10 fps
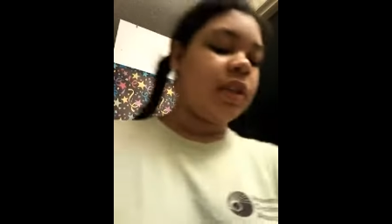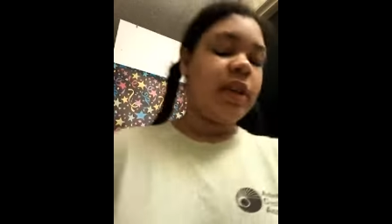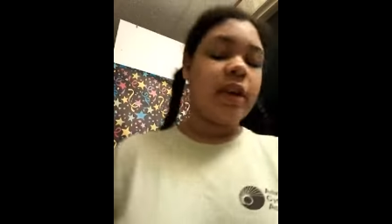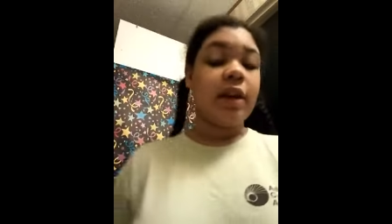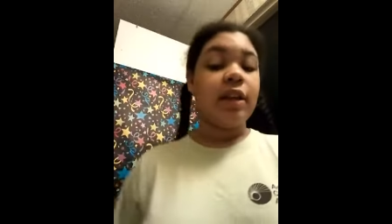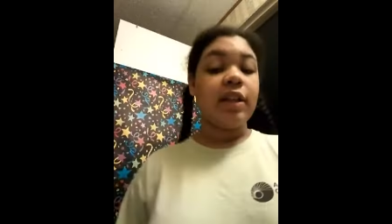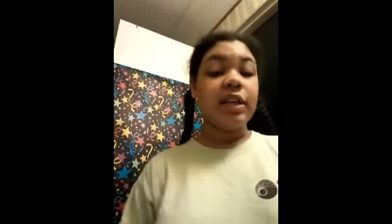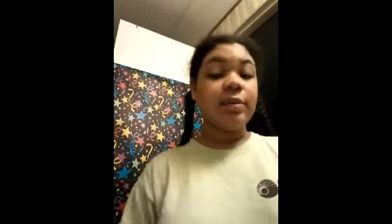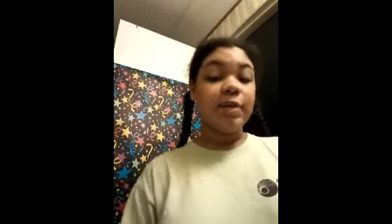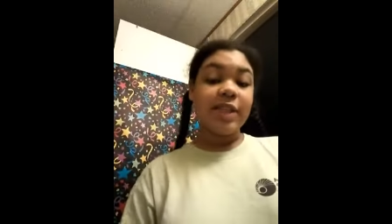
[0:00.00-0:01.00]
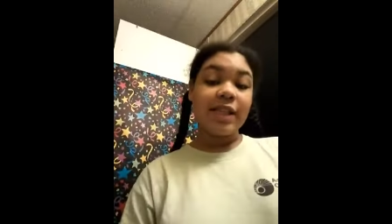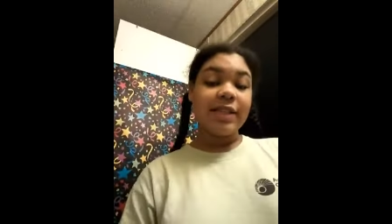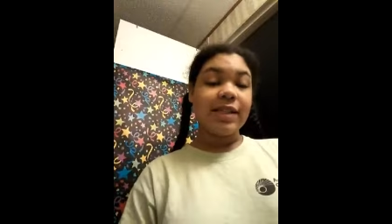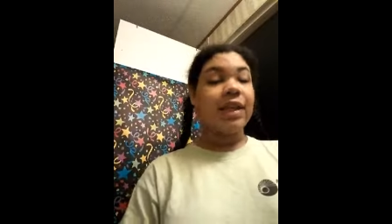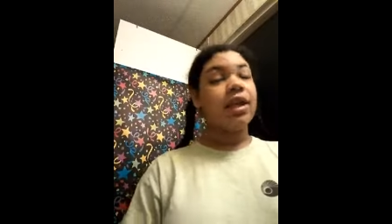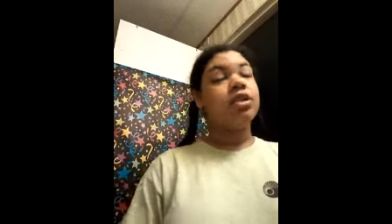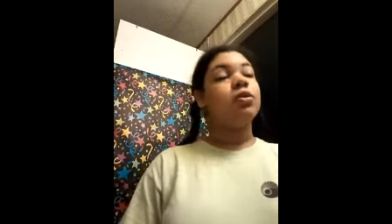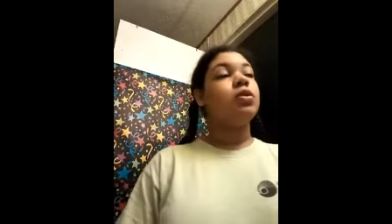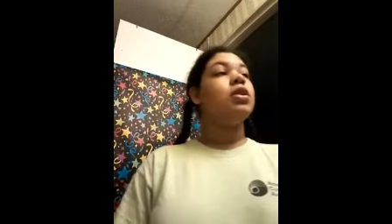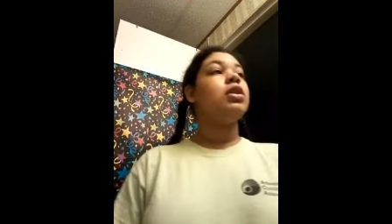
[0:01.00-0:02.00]
the eclipse is
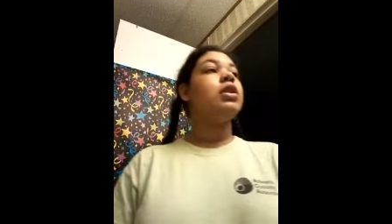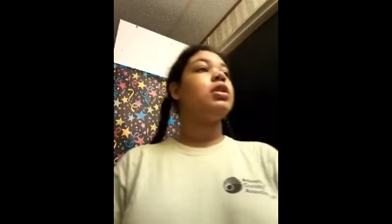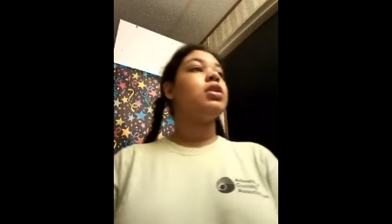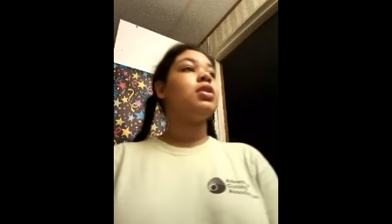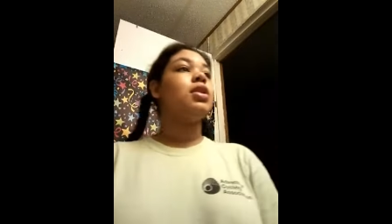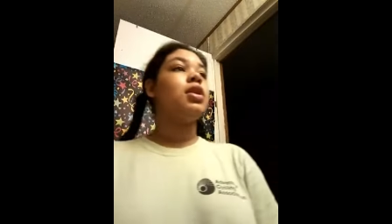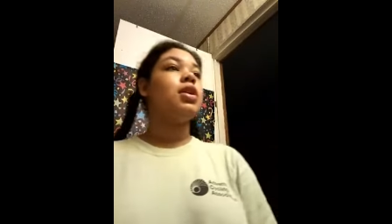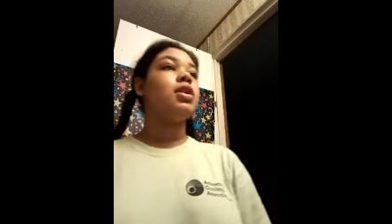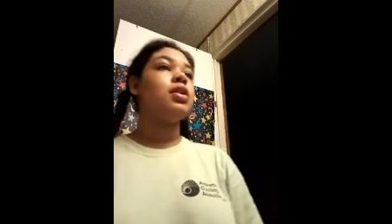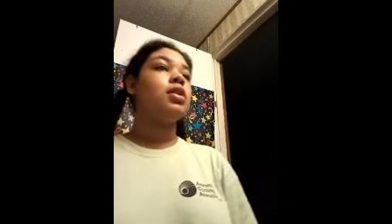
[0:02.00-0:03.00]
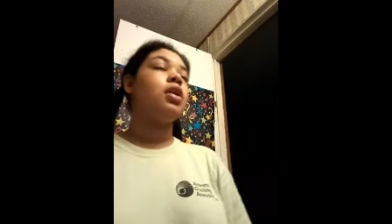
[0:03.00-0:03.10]
scheduled to start.